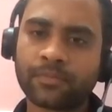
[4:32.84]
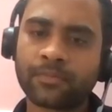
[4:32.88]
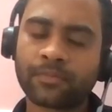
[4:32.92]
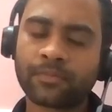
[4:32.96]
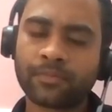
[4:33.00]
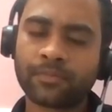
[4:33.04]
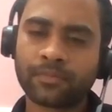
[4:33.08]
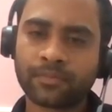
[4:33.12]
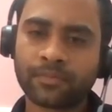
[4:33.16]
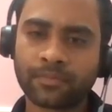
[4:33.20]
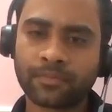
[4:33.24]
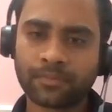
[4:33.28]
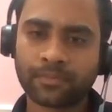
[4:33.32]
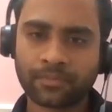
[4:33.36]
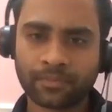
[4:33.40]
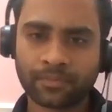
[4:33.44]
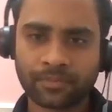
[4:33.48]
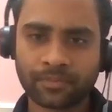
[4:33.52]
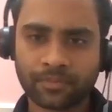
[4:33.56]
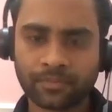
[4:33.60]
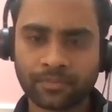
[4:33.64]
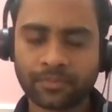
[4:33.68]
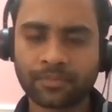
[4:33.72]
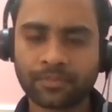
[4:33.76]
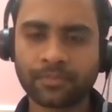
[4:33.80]

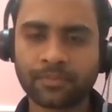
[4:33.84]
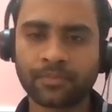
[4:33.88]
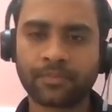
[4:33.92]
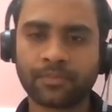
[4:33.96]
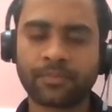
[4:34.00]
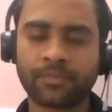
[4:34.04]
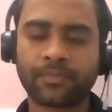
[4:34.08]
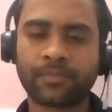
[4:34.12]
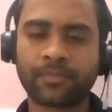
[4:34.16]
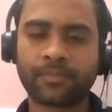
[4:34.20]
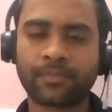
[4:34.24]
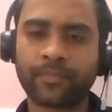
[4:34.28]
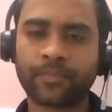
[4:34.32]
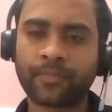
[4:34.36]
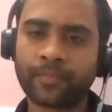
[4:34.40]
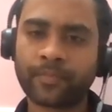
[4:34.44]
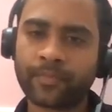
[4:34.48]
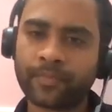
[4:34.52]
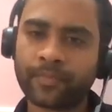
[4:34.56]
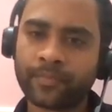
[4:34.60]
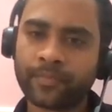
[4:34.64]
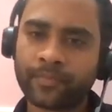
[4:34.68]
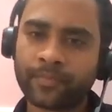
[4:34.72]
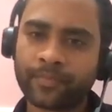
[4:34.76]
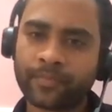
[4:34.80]

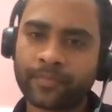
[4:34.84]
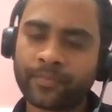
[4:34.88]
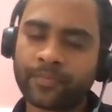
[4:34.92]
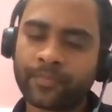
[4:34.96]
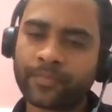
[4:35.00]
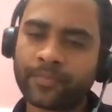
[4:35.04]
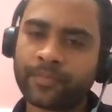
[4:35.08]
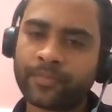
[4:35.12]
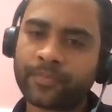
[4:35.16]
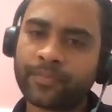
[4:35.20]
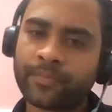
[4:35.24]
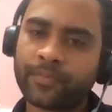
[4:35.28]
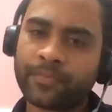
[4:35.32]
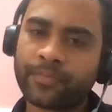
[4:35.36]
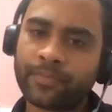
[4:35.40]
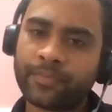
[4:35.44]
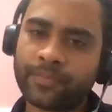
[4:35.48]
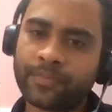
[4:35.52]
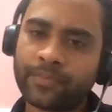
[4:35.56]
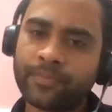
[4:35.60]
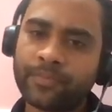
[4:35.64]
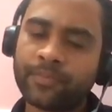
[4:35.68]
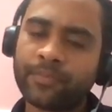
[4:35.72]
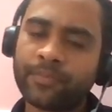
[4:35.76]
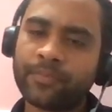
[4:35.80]

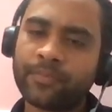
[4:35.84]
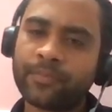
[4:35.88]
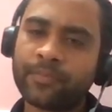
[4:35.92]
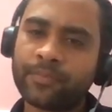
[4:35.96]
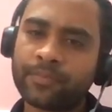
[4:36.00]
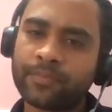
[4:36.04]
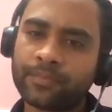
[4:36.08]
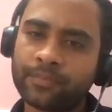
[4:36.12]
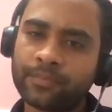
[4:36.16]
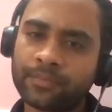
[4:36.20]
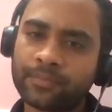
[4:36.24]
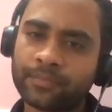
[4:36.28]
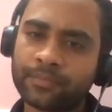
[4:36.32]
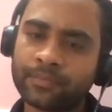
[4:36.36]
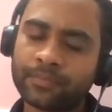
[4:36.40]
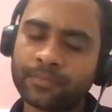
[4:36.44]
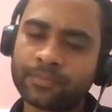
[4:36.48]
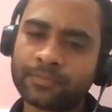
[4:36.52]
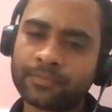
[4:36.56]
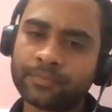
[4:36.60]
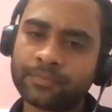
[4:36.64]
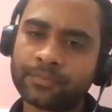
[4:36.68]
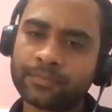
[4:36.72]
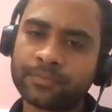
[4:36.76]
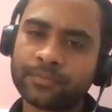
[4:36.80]

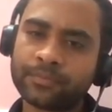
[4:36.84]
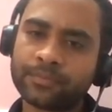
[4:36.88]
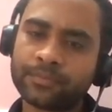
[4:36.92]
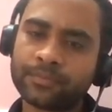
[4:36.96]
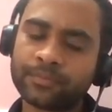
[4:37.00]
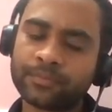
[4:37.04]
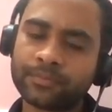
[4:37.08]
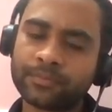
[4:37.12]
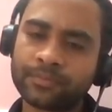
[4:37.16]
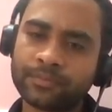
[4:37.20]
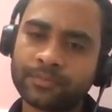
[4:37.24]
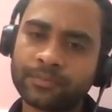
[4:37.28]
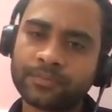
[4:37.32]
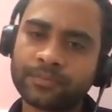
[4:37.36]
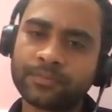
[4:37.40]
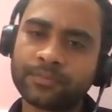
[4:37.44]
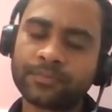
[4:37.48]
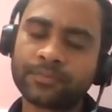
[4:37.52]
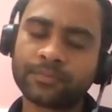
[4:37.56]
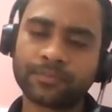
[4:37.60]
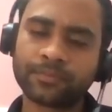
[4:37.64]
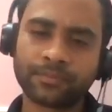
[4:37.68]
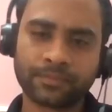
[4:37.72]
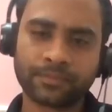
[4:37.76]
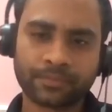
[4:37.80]

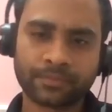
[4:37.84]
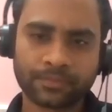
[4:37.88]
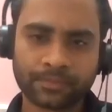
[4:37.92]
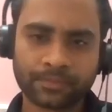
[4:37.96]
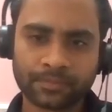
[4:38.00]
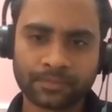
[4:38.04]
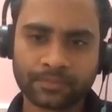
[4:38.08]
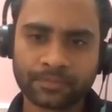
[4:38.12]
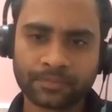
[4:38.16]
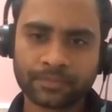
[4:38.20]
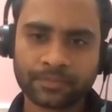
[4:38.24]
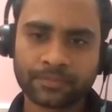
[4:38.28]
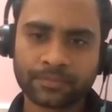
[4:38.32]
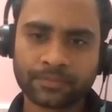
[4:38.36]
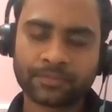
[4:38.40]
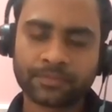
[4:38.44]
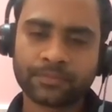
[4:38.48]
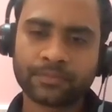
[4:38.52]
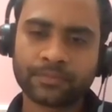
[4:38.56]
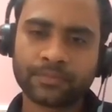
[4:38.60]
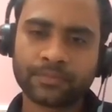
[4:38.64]
[no speech]